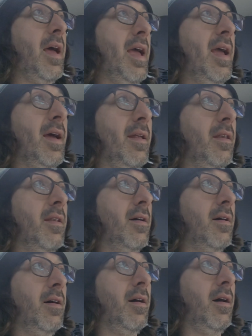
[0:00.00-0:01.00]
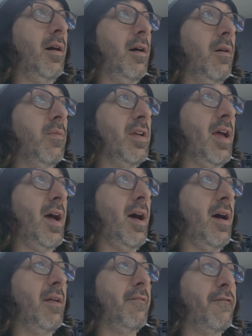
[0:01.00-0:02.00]
and we
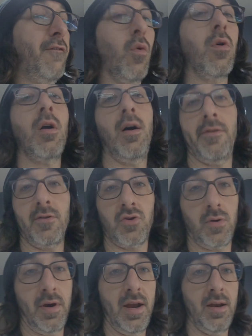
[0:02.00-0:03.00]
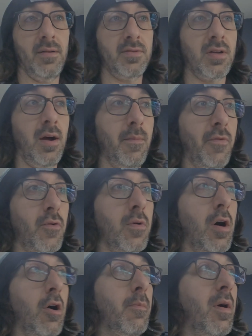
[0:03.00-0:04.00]
had 4 other tornadoes come
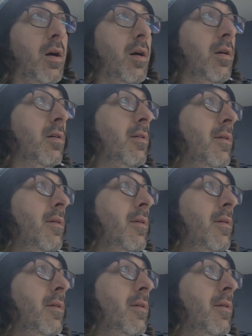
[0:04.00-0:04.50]
through Omaha